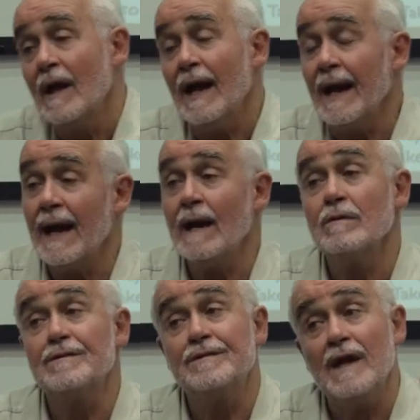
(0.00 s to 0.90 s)
and I
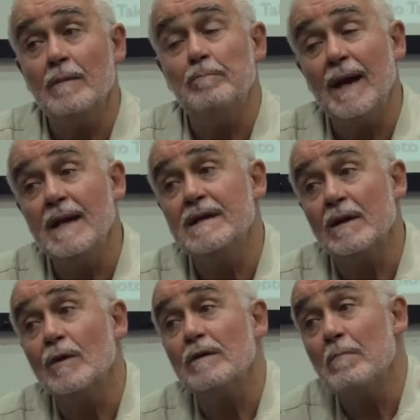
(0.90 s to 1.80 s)
would say
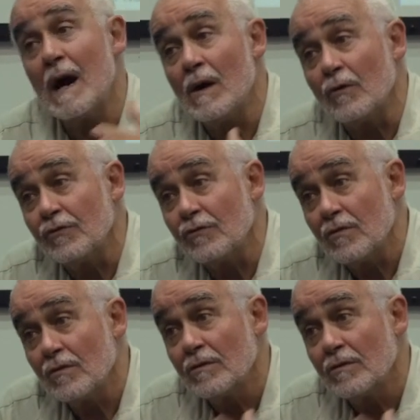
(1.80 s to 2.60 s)
painting with mouse.